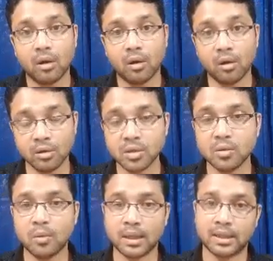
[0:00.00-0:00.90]

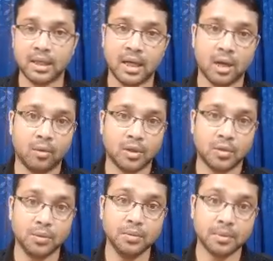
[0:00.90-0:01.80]
Also, one thing I want
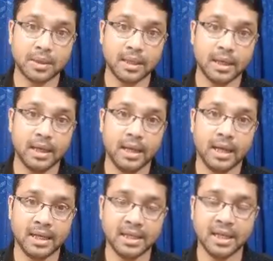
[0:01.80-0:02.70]
to
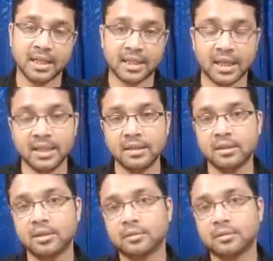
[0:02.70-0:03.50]
add here, that